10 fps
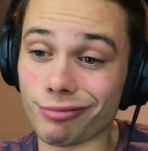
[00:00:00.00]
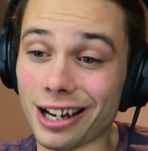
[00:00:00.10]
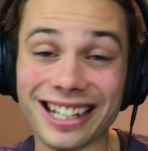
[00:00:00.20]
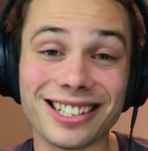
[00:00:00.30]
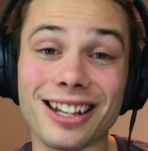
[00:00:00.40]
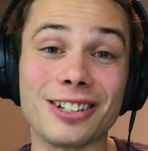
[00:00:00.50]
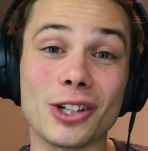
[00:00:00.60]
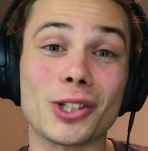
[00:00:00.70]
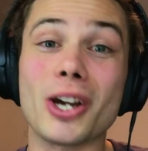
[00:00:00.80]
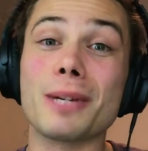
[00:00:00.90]
I guess that is
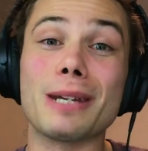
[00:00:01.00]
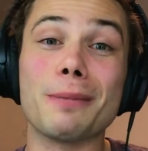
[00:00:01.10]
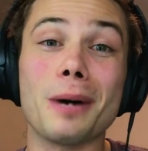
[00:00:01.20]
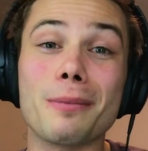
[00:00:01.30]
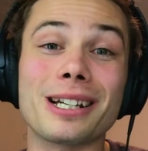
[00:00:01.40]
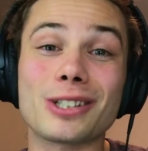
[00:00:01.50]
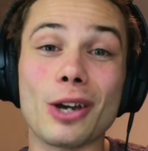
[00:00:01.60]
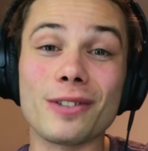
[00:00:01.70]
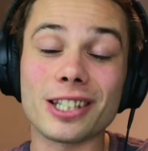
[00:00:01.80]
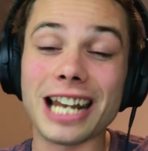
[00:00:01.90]
just going to be the public
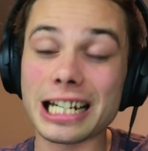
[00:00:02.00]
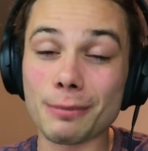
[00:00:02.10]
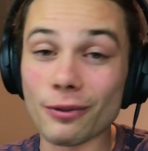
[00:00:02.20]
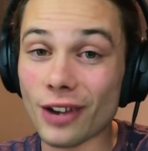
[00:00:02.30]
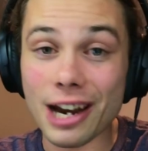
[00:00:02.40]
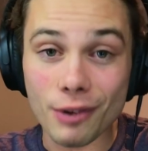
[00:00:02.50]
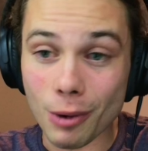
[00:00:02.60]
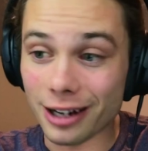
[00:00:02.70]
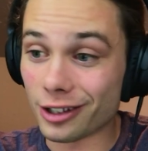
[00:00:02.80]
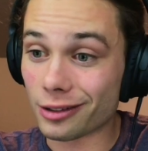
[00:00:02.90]
service announcement for
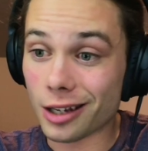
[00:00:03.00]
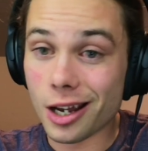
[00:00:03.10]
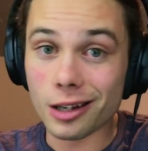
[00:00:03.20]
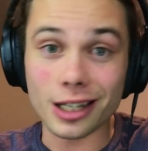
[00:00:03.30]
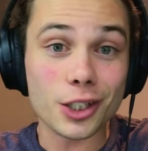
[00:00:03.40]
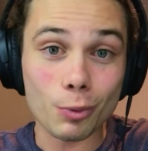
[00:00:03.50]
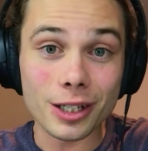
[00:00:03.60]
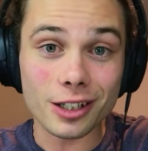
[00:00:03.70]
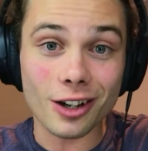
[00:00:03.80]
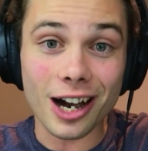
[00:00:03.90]
everyone. Just get your
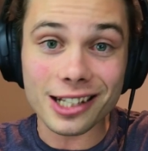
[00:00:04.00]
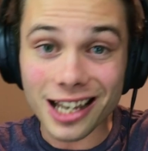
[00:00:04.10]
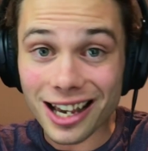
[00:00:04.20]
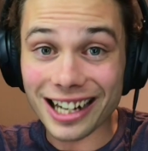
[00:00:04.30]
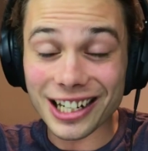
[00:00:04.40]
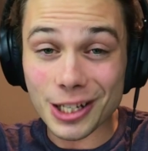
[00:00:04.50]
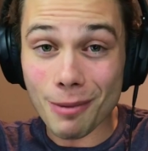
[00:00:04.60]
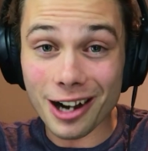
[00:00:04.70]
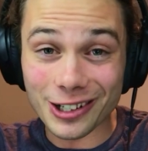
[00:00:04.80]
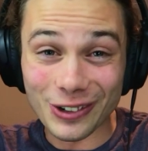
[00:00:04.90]
winter tires and get your
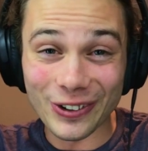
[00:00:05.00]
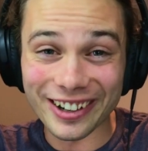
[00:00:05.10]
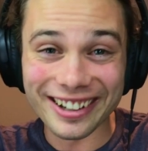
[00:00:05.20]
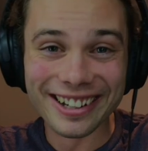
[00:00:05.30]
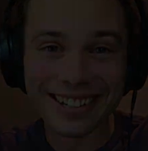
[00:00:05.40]
mind in order.